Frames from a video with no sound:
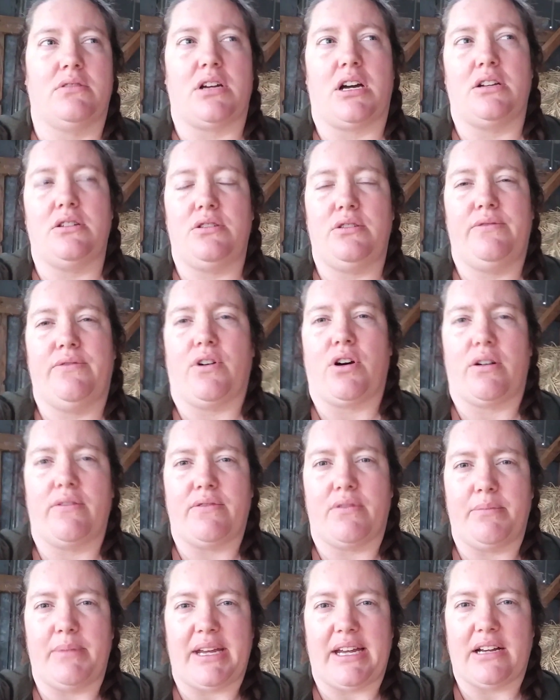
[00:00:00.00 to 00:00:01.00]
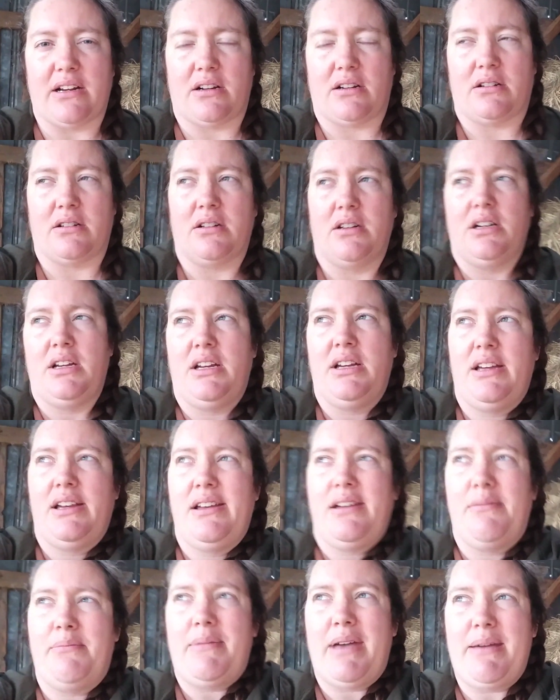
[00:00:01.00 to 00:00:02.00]
not too far from here,
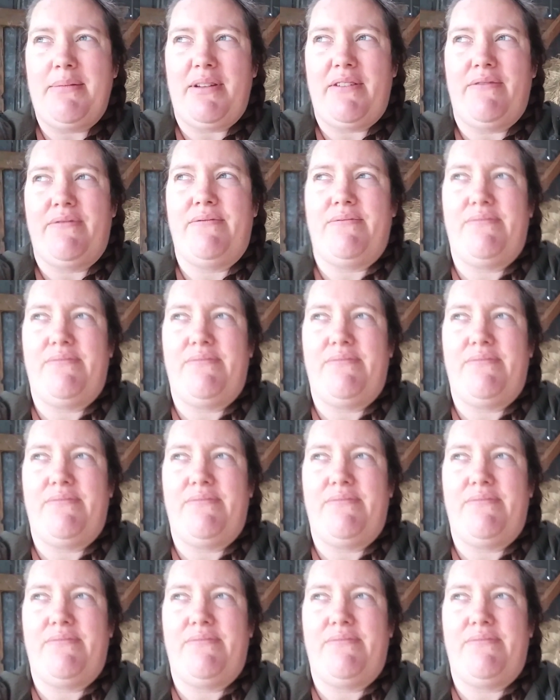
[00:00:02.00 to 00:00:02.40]
maybe